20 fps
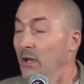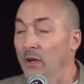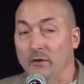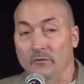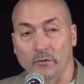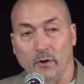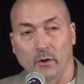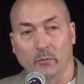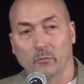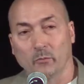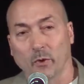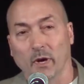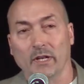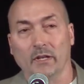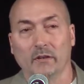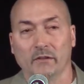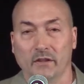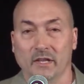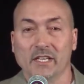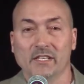
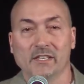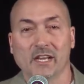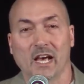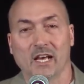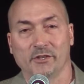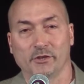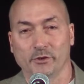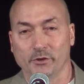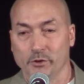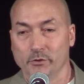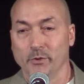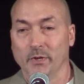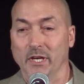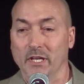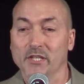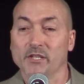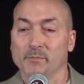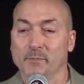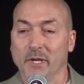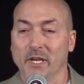what these guys are doing and
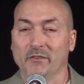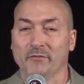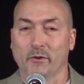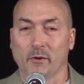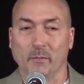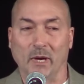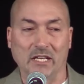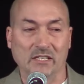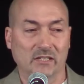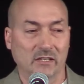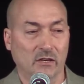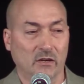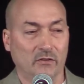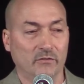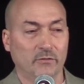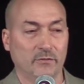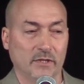speak for myself